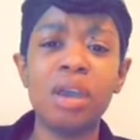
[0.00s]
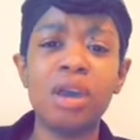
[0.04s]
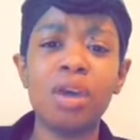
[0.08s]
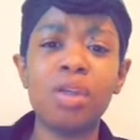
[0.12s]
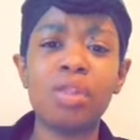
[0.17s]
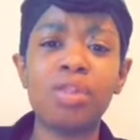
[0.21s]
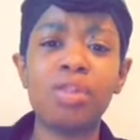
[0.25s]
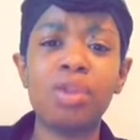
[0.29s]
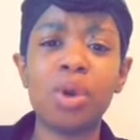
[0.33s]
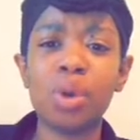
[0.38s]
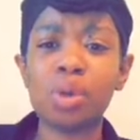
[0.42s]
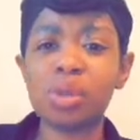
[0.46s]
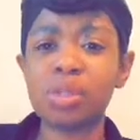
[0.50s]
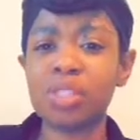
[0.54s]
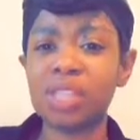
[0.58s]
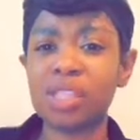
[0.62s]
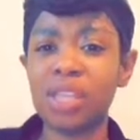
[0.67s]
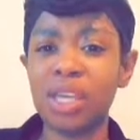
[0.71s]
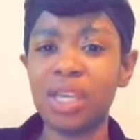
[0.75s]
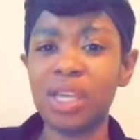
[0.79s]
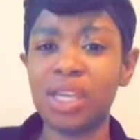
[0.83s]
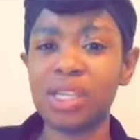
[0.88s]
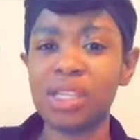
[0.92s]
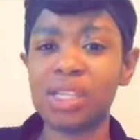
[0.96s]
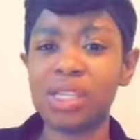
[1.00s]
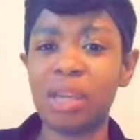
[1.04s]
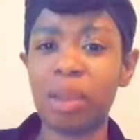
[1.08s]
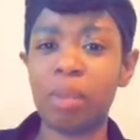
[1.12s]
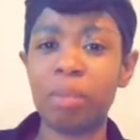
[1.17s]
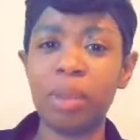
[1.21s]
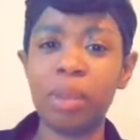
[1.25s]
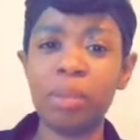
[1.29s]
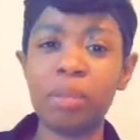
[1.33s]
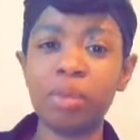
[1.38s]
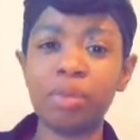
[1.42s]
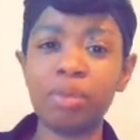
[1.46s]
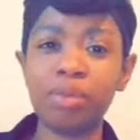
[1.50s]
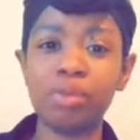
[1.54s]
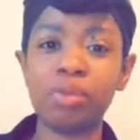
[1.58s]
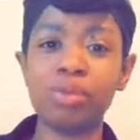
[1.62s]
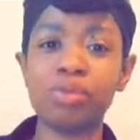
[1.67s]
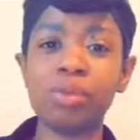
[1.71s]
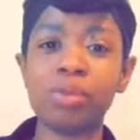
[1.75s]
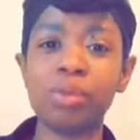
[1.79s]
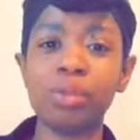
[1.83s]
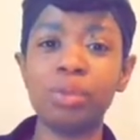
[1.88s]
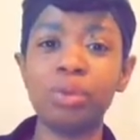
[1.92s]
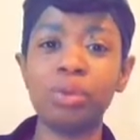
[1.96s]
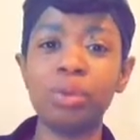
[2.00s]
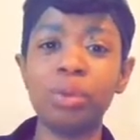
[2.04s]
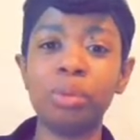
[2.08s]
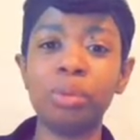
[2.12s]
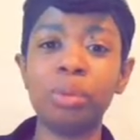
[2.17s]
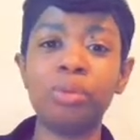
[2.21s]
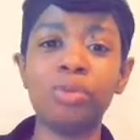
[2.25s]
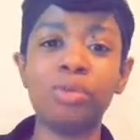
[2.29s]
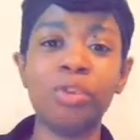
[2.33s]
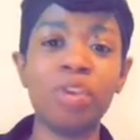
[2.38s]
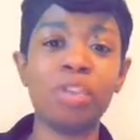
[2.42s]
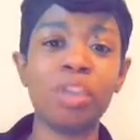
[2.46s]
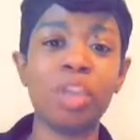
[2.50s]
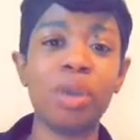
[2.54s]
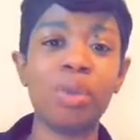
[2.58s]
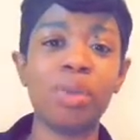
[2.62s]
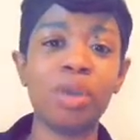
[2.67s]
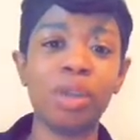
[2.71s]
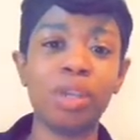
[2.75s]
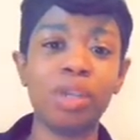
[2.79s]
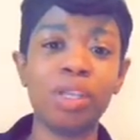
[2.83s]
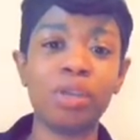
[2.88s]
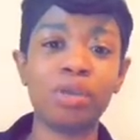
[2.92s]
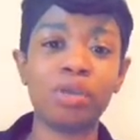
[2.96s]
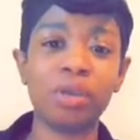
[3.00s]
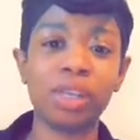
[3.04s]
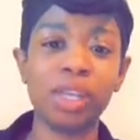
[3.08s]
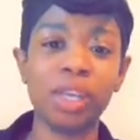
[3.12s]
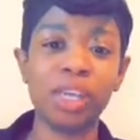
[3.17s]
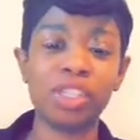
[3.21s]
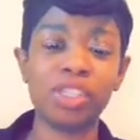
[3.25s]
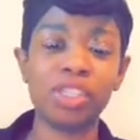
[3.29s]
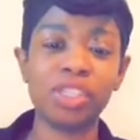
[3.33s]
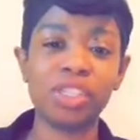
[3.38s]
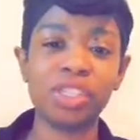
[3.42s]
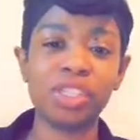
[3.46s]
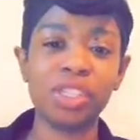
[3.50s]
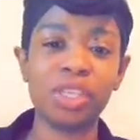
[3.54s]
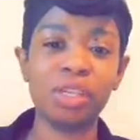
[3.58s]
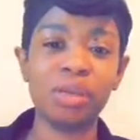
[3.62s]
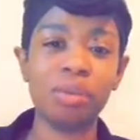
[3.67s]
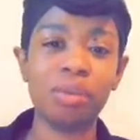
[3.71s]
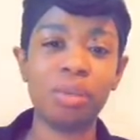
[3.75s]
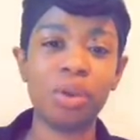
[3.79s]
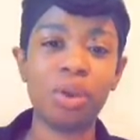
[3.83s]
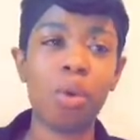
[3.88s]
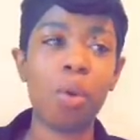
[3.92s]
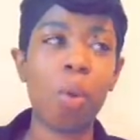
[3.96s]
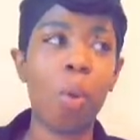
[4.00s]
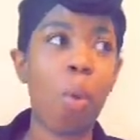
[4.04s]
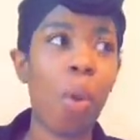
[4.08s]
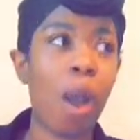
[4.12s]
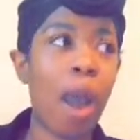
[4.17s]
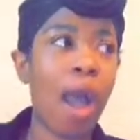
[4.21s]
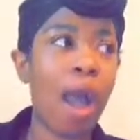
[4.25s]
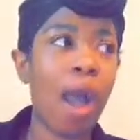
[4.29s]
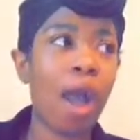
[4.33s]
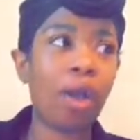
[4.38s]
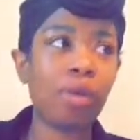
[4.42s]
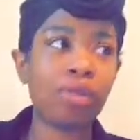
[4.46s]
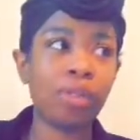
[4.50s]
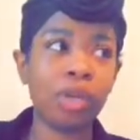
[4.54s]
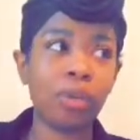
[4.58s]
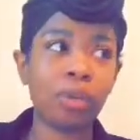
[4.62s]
those things that people used to do before they were in a relationship, while they